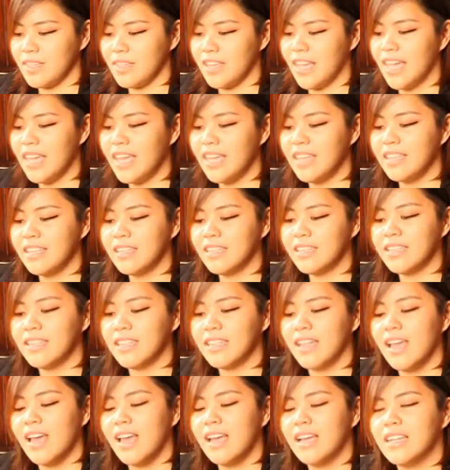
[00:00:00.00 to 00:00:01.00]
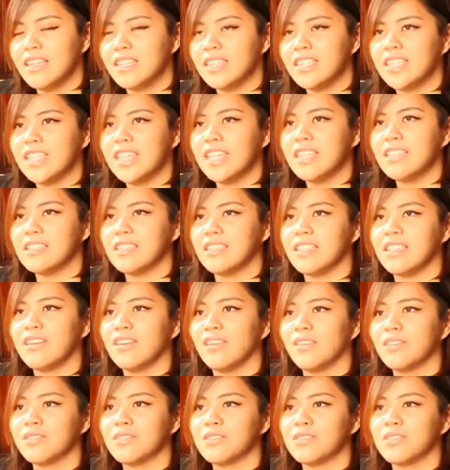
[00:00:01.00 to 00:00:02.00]
And GST
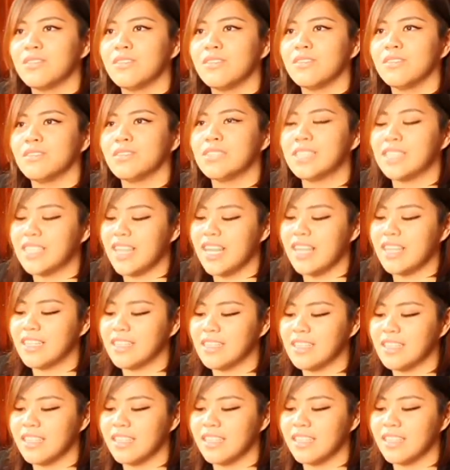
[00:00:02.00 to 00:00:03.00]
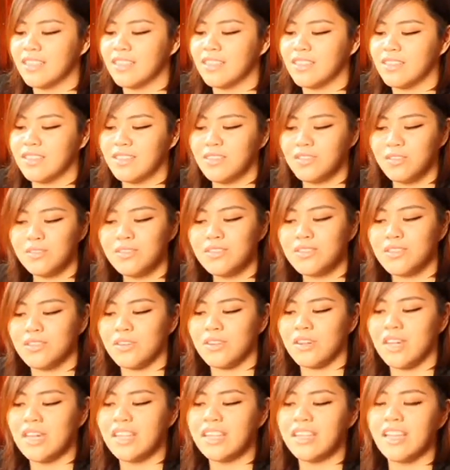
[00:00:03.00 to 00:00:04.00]
also states that culture
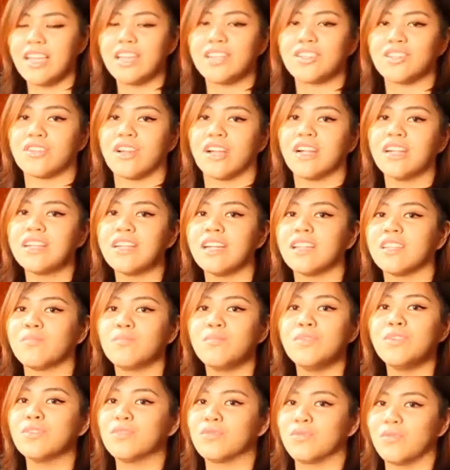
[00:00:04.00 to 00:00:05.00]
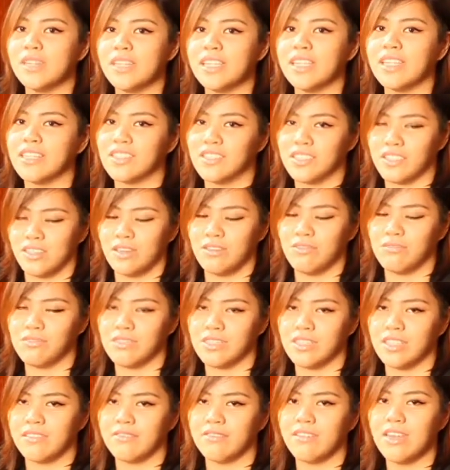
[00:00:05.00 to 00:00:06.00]
and nature are not mutually
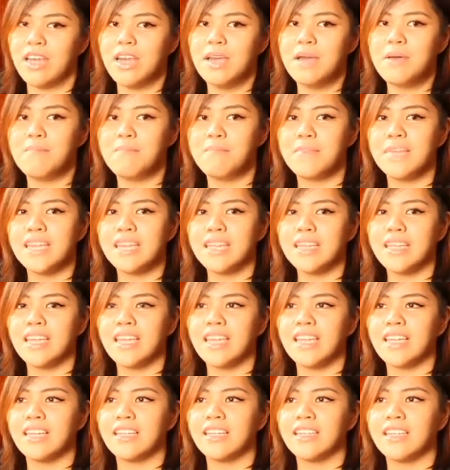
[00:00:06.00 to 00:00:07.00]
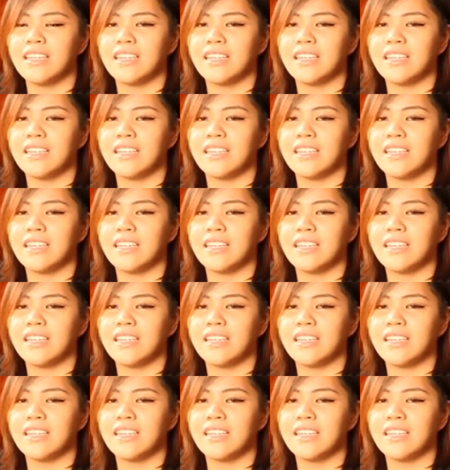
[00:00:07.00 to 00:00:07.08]
exclusive, meaning